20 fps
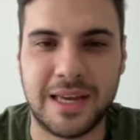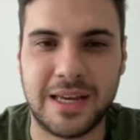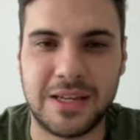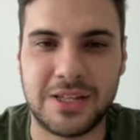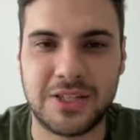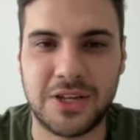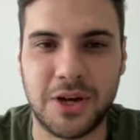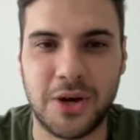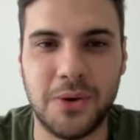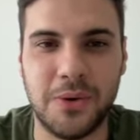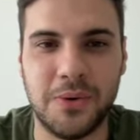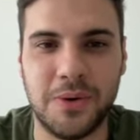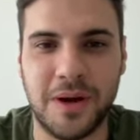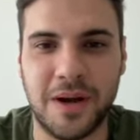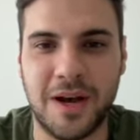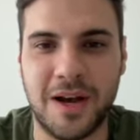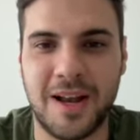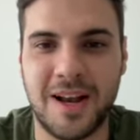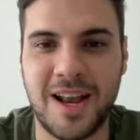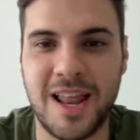So
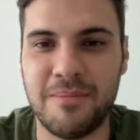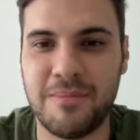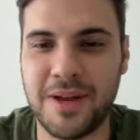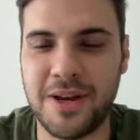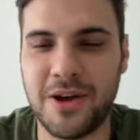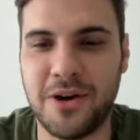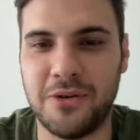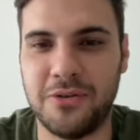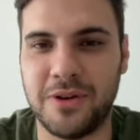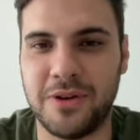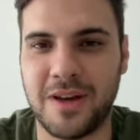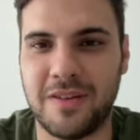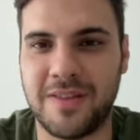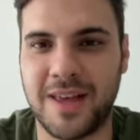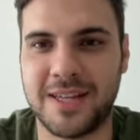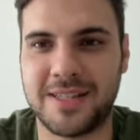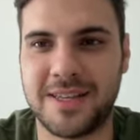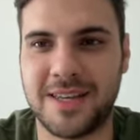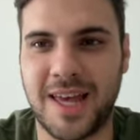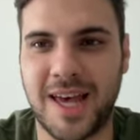uh, let me know if
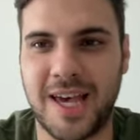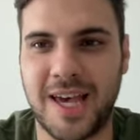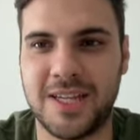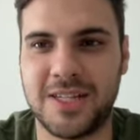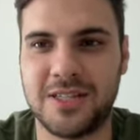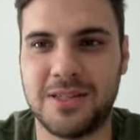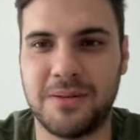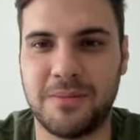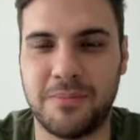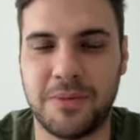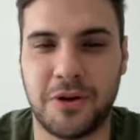that's the case,